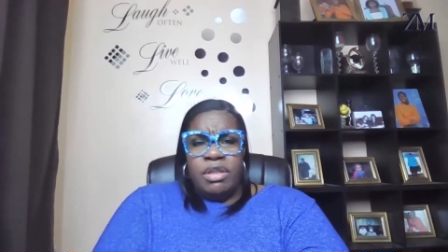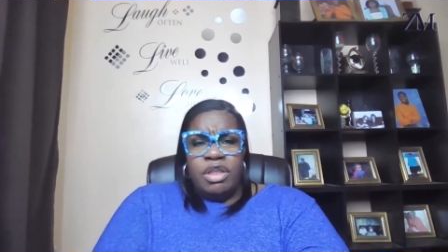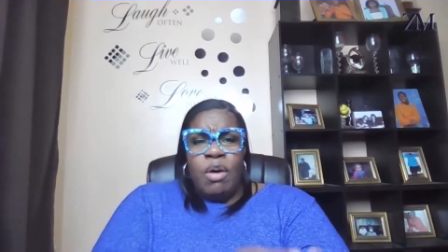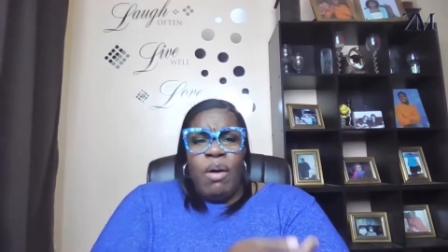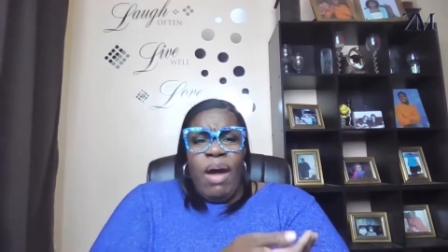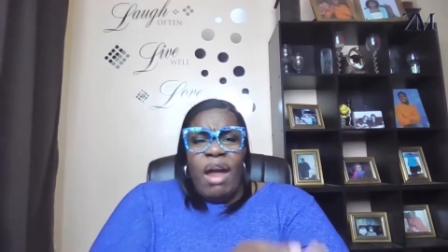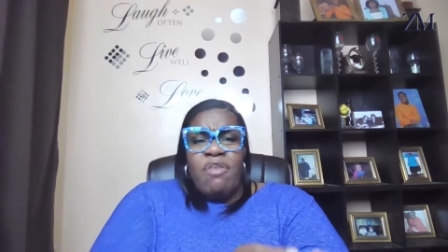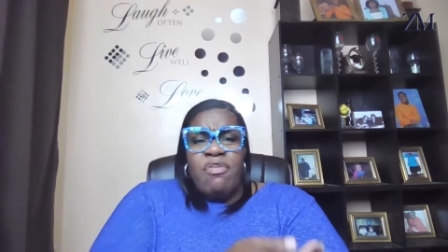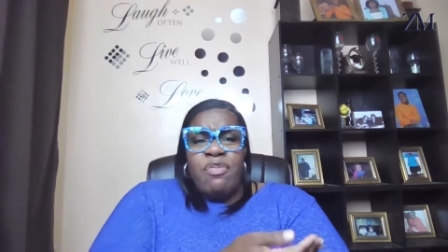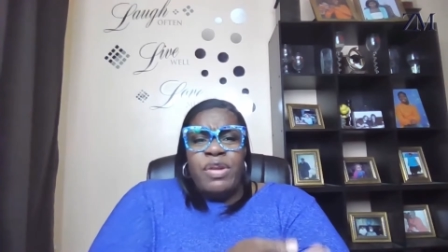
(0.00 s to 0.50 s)

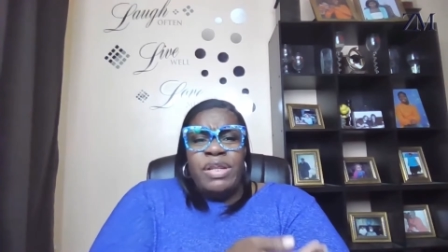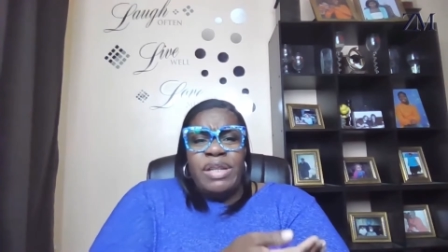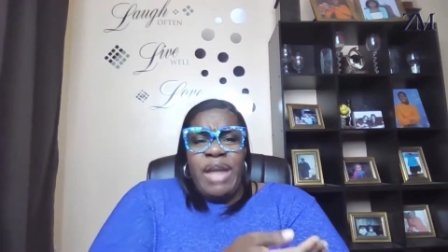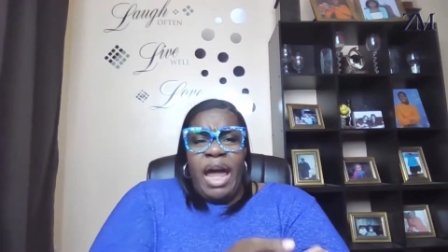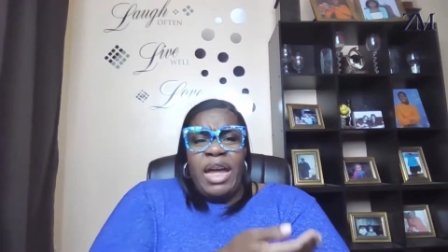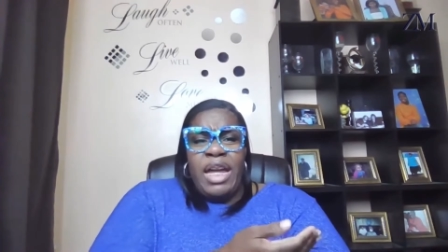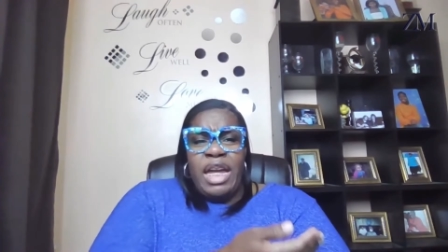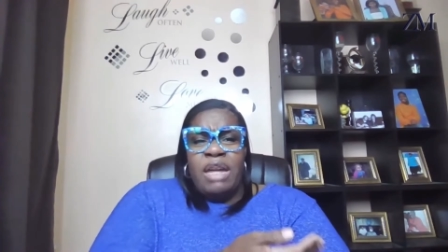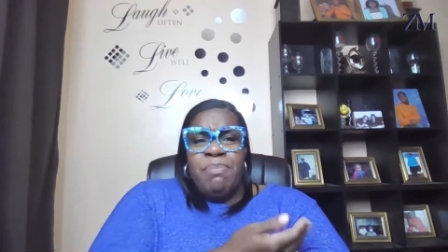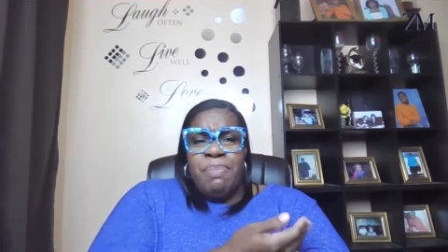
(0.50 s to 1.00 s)
So every
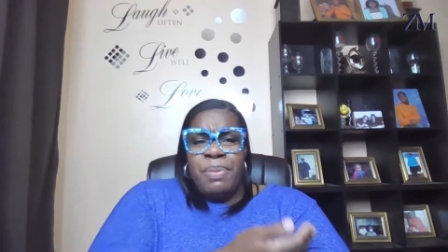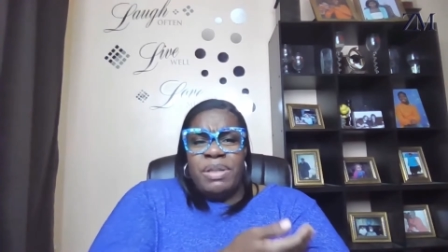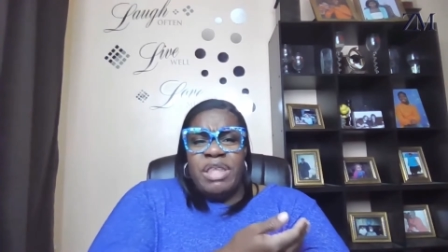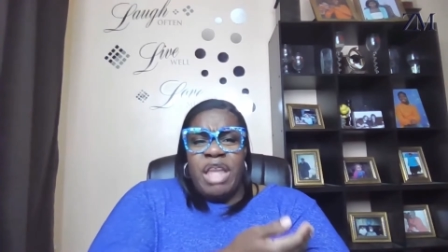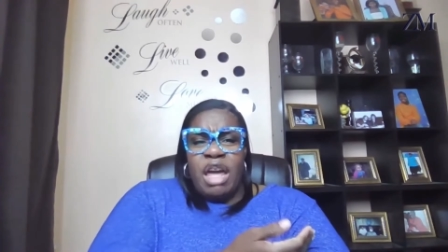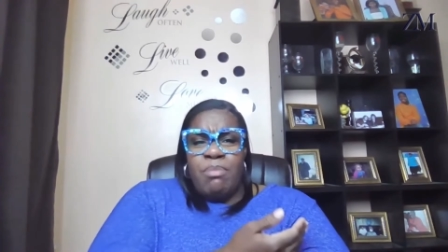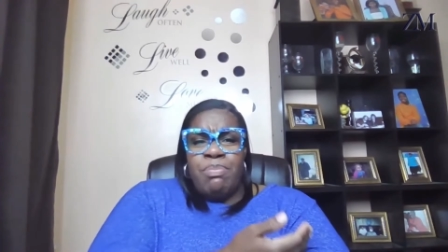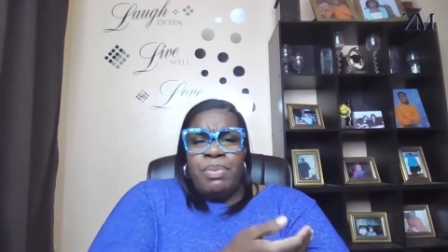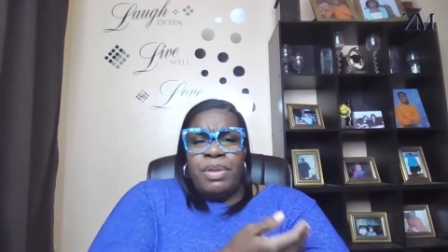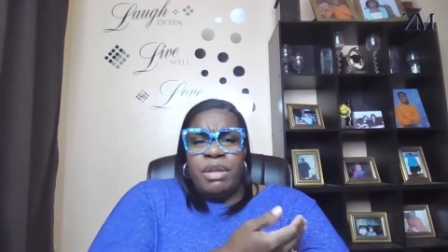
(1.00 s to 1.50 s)
day he
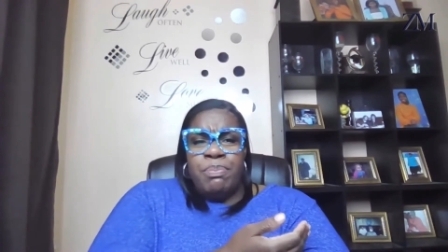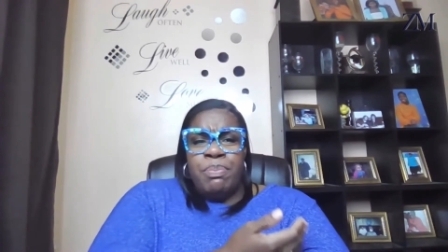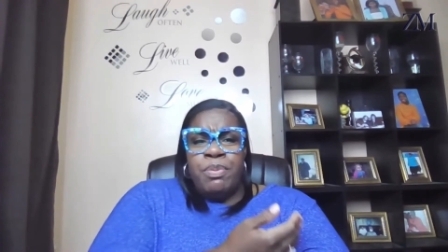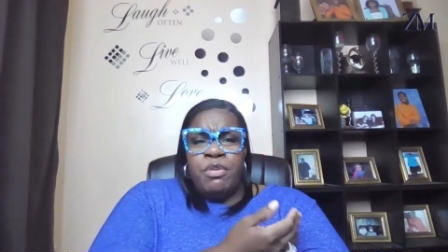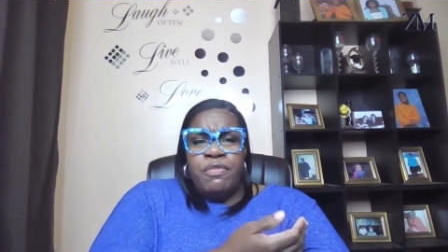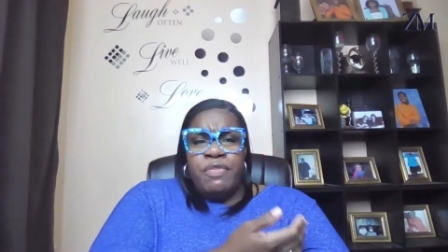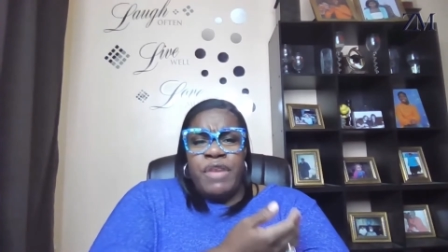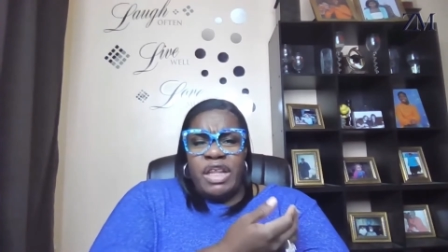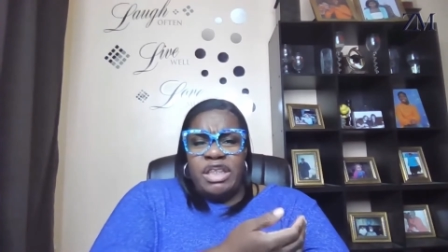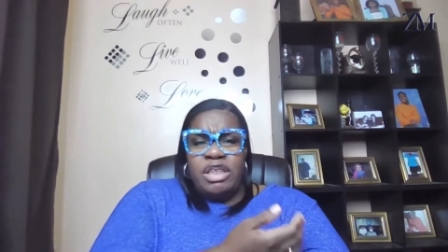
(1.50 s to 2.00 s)
put that
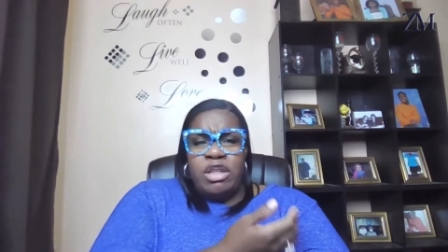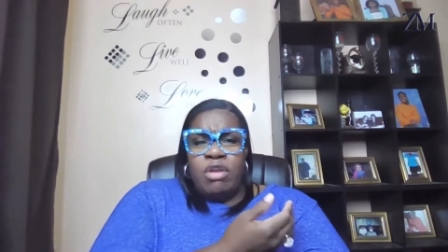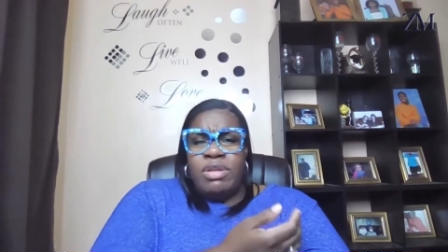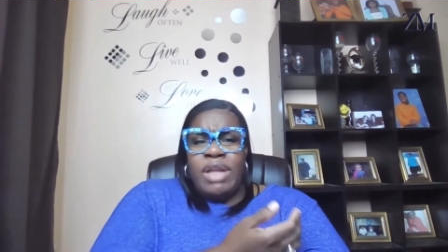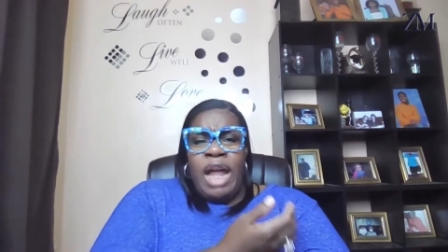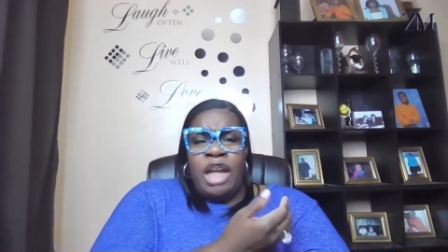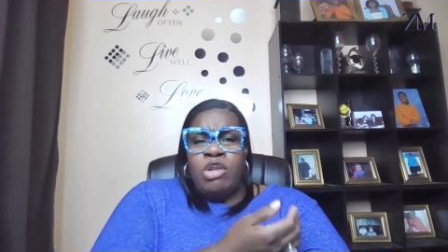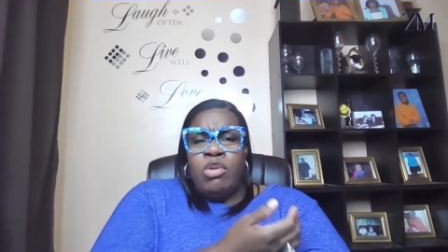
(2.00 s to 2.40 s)
bulletproof vest on,